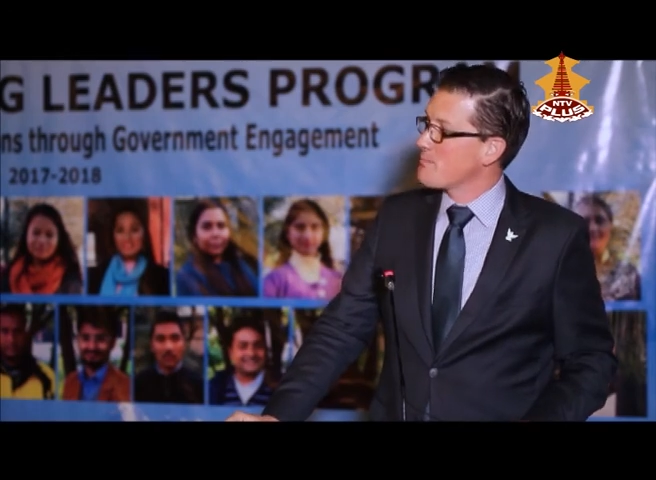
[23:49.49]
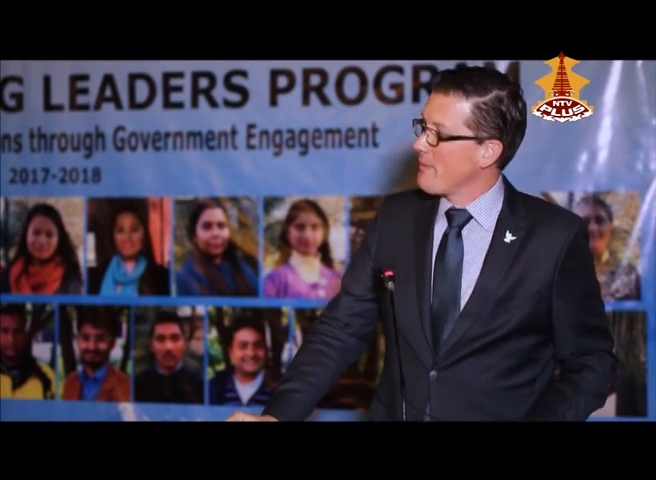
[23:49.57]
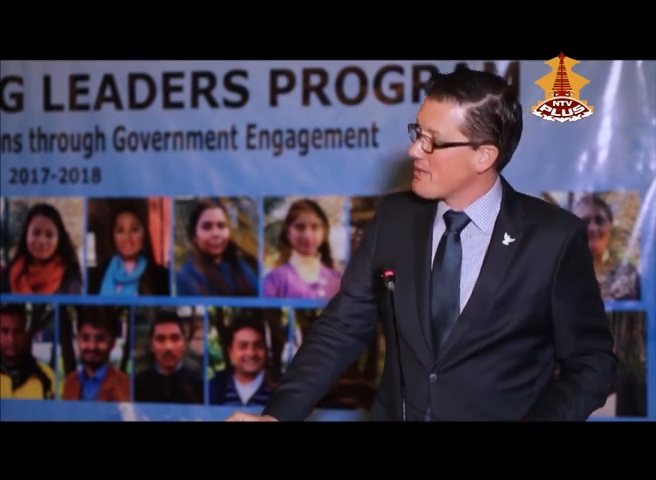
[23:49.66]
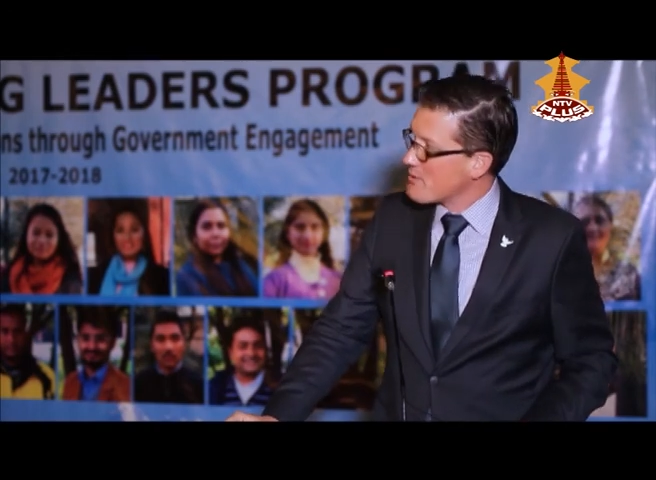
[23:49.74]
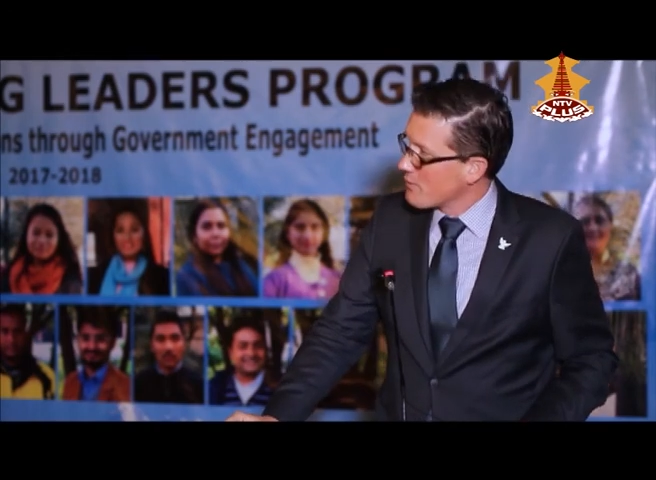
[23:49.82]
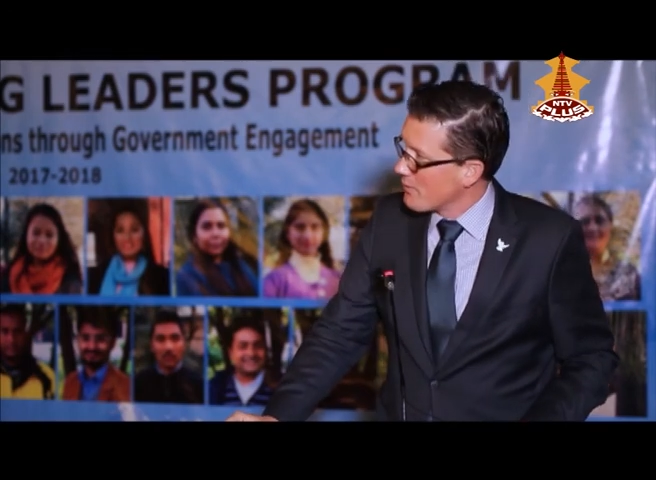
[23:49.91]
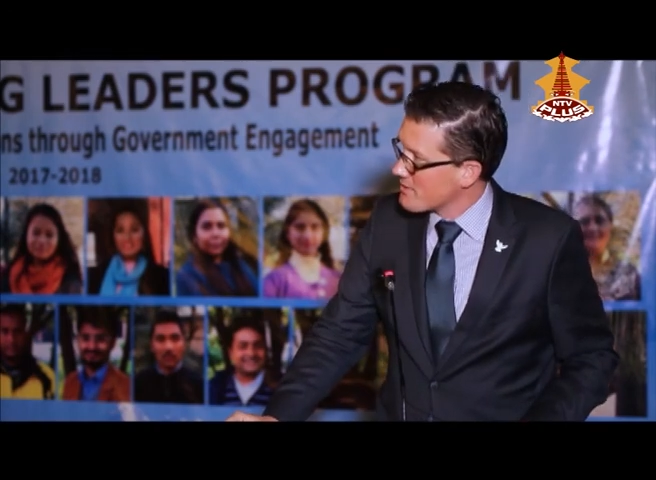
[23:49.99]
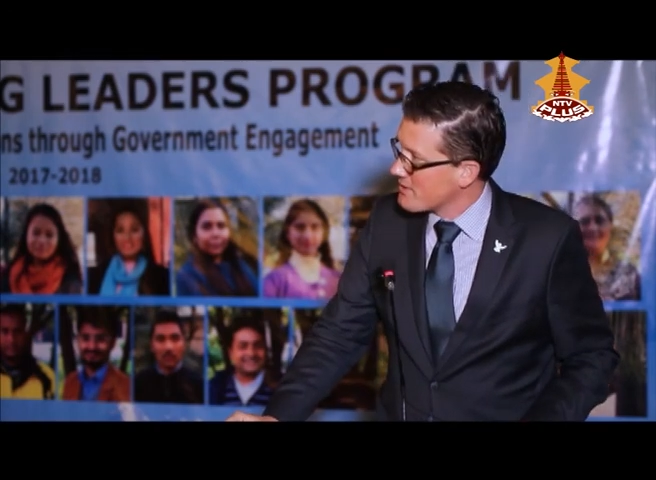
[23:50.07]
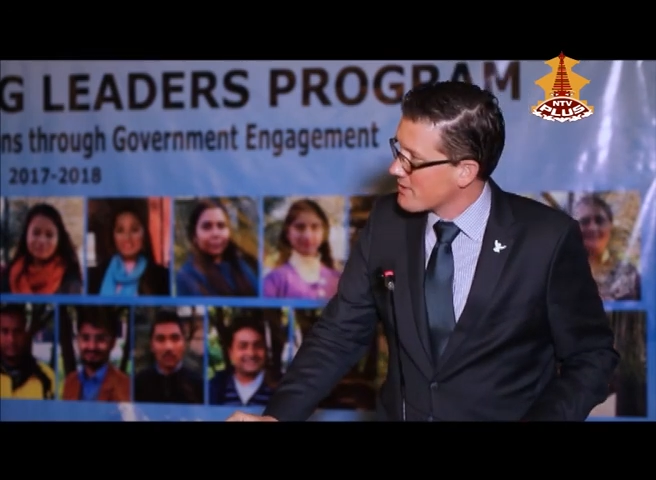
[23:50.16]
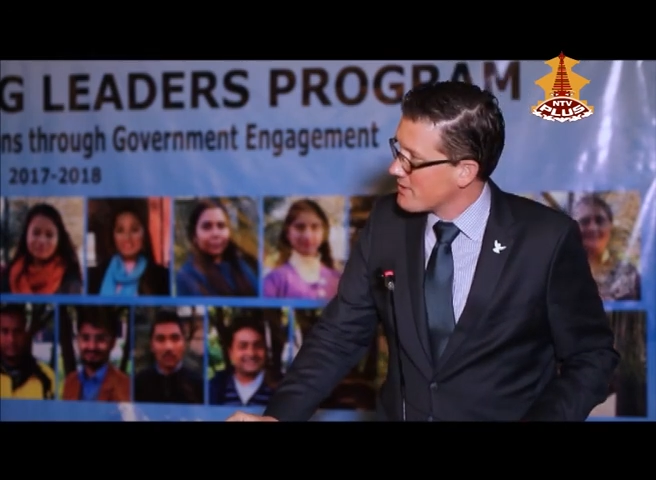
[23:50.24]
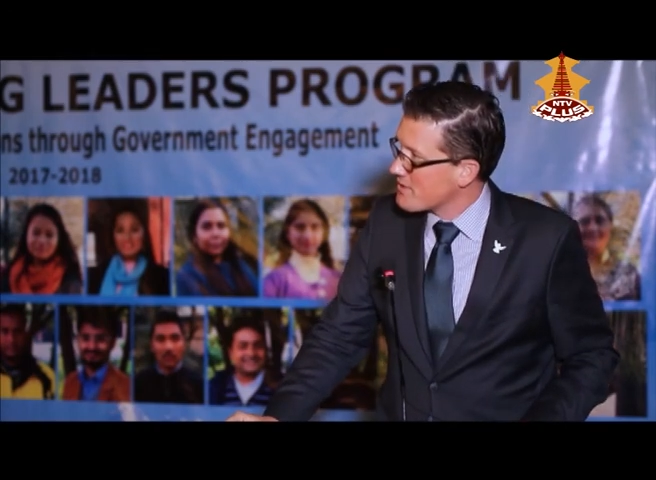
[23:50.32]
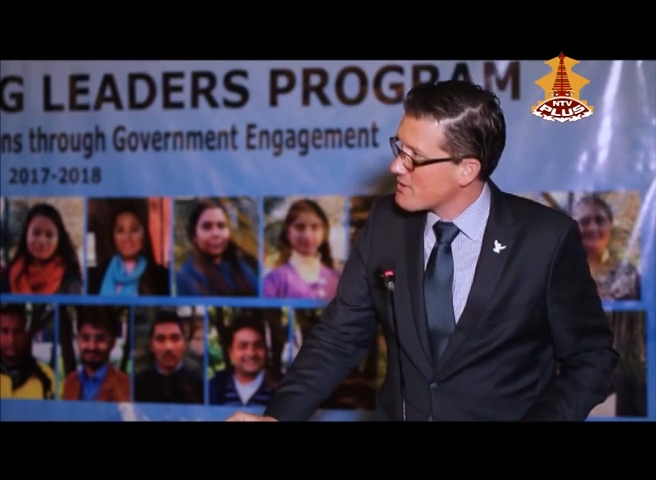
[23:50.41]
mentors
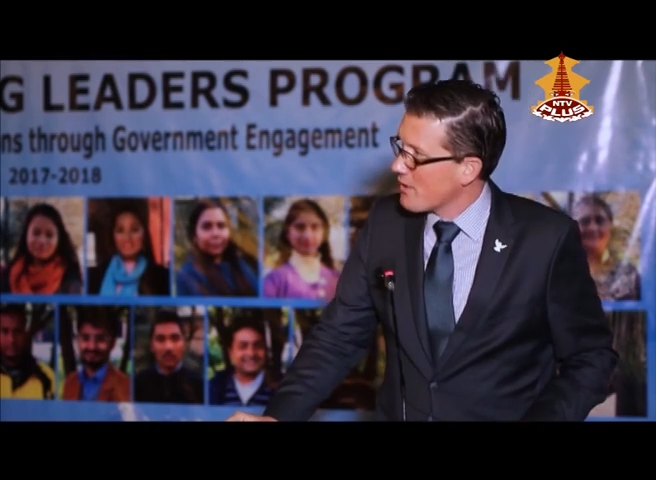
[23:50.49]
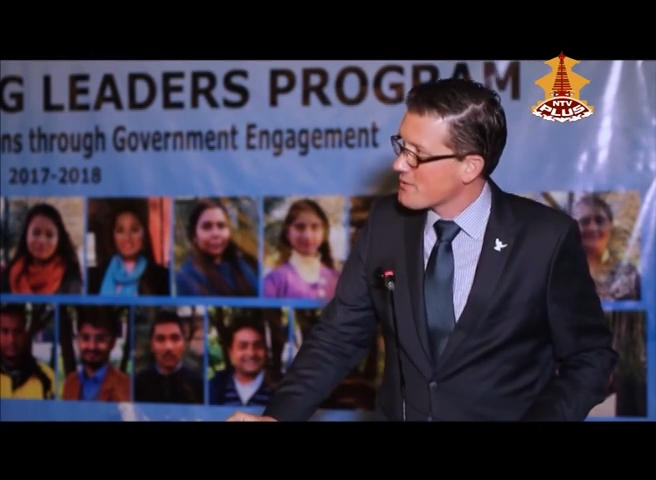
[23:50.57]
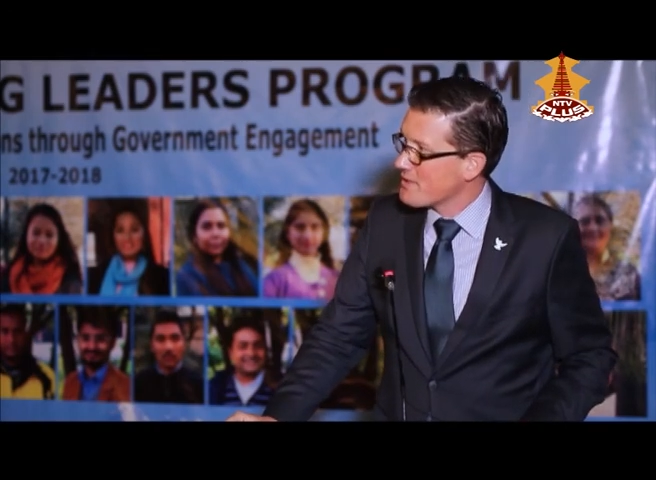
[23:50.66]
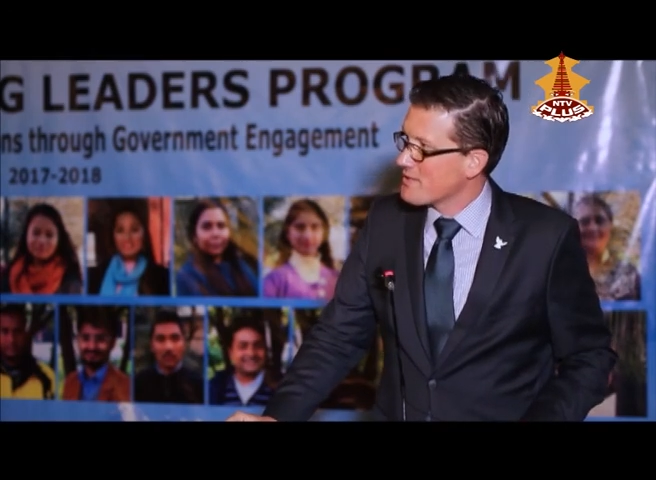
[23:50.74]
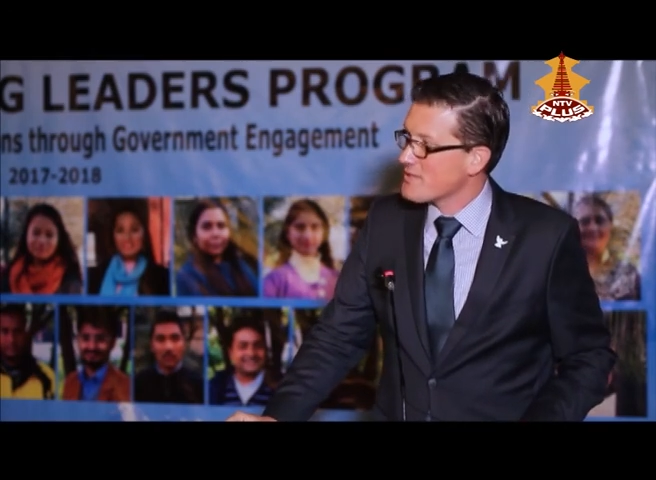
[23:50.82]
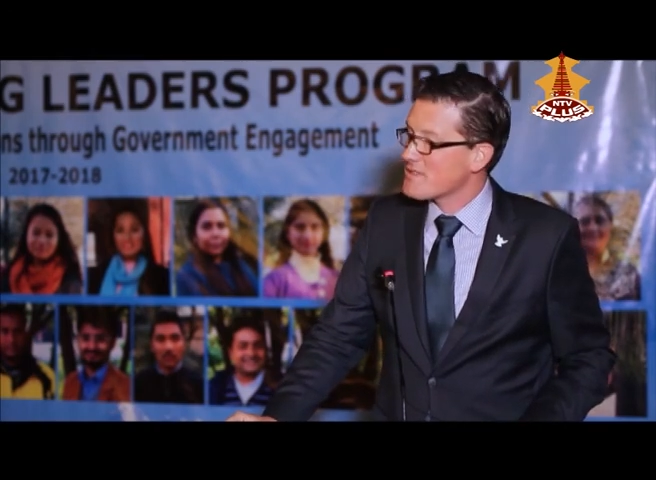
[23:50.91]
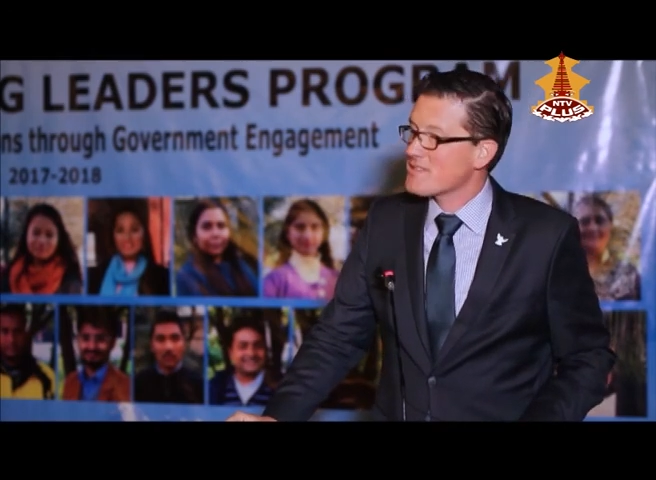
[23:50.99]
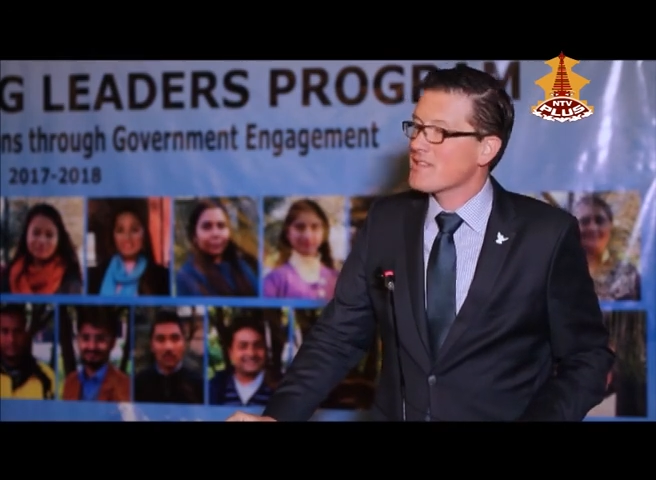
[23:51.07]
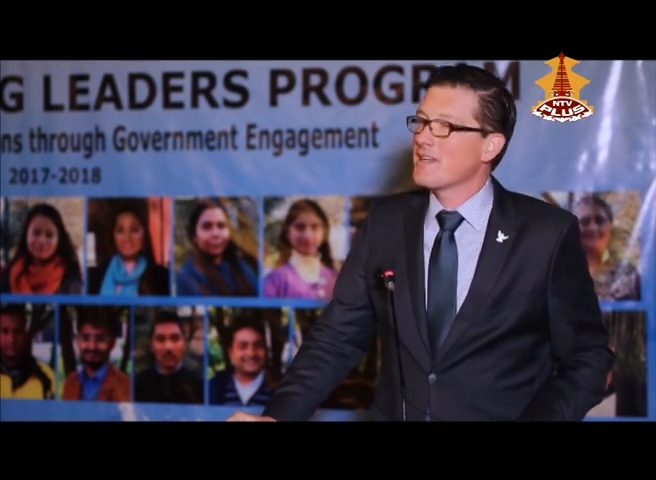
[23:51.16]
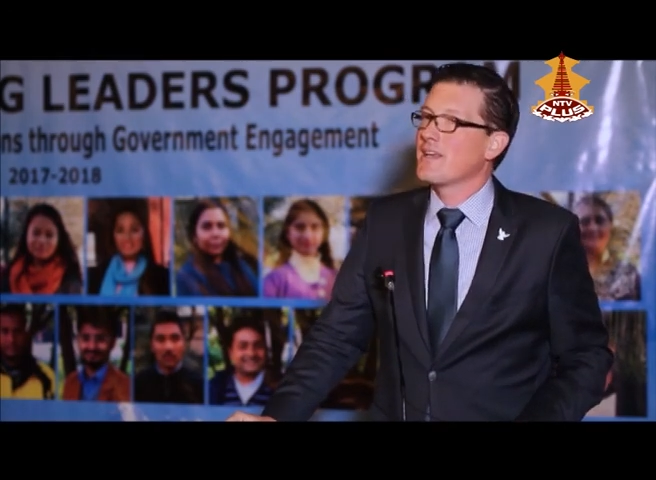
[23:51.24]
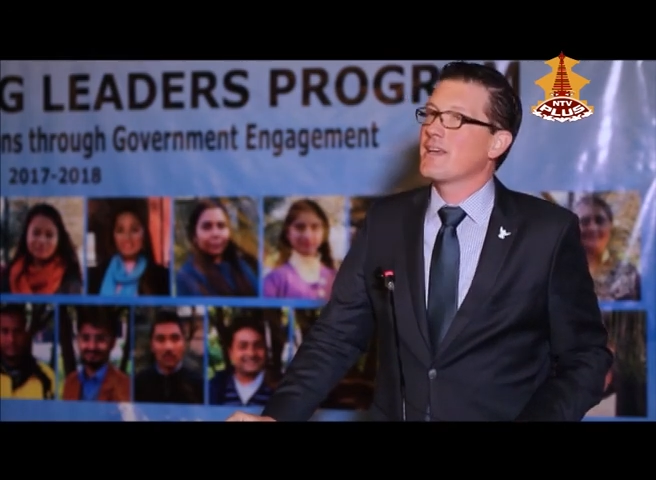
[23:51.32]
and consultants,